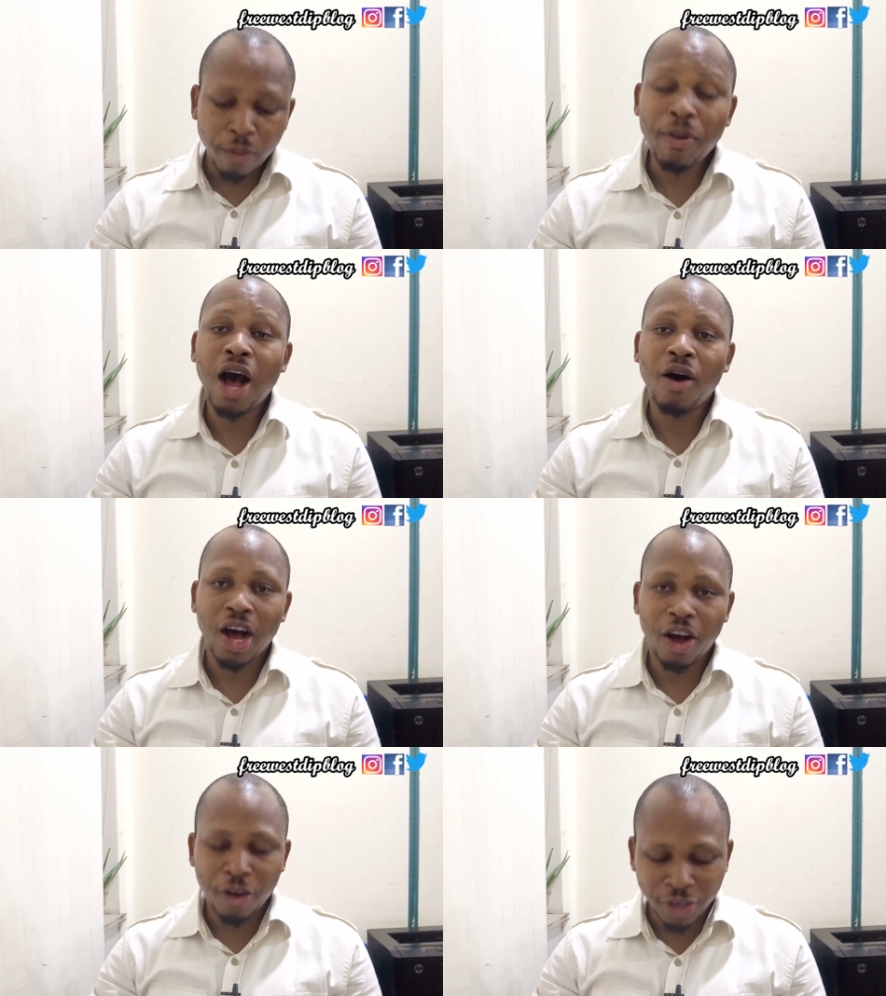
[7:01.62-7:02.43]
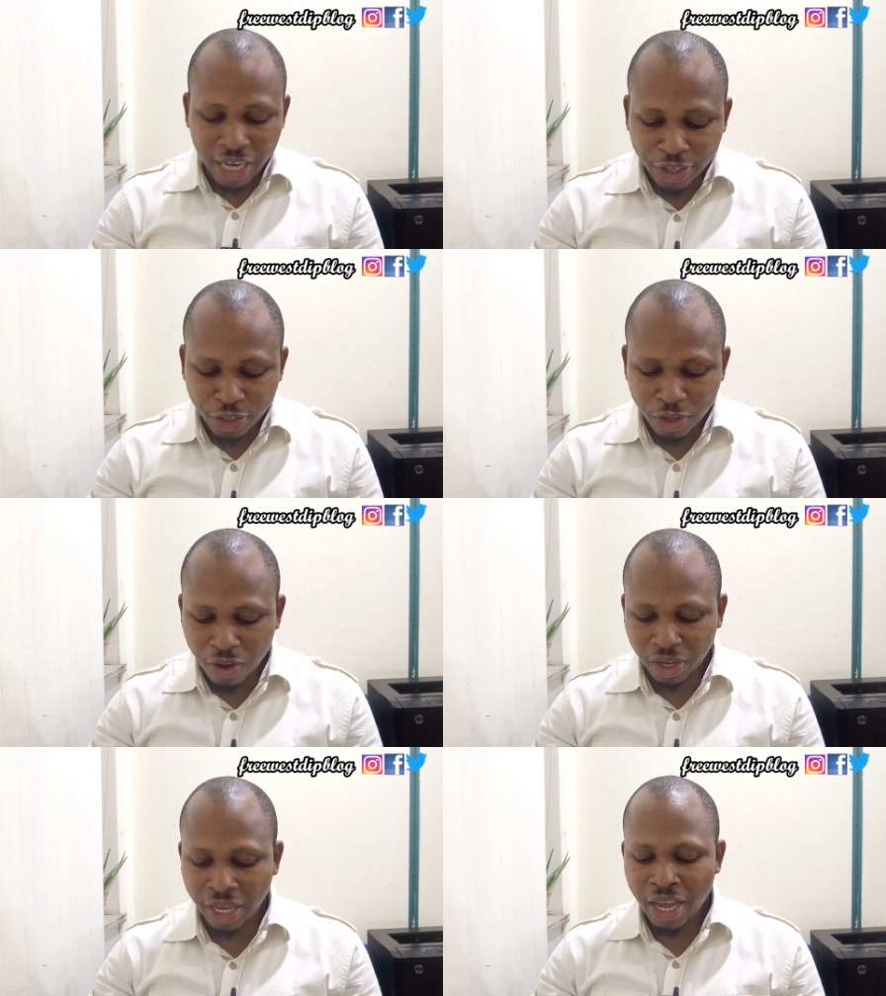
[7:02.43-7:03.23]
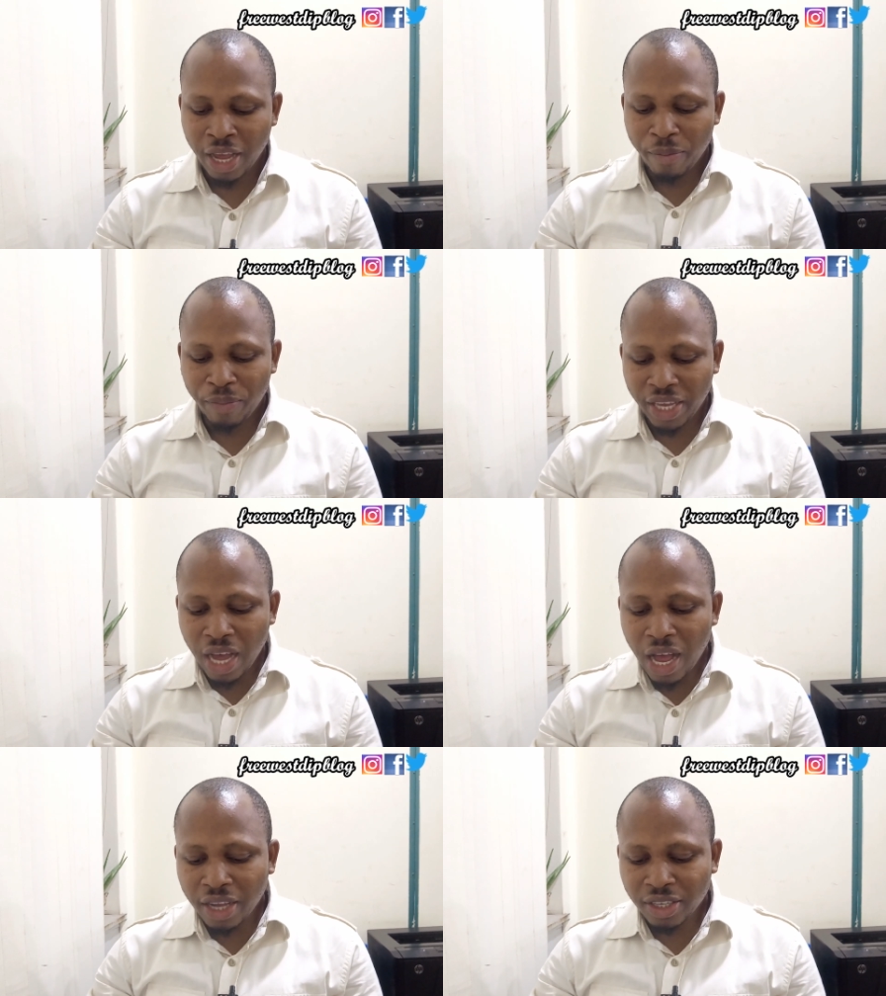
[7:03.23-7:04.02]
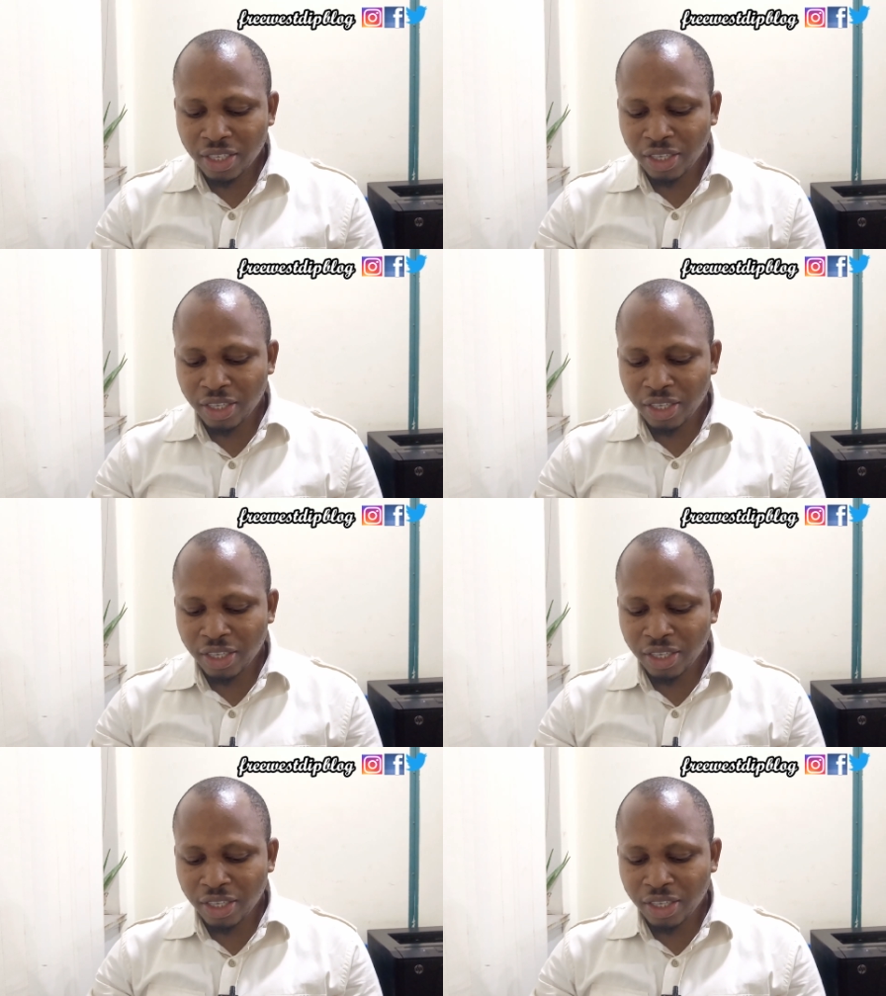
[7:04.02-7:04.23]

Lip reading: power on that song, because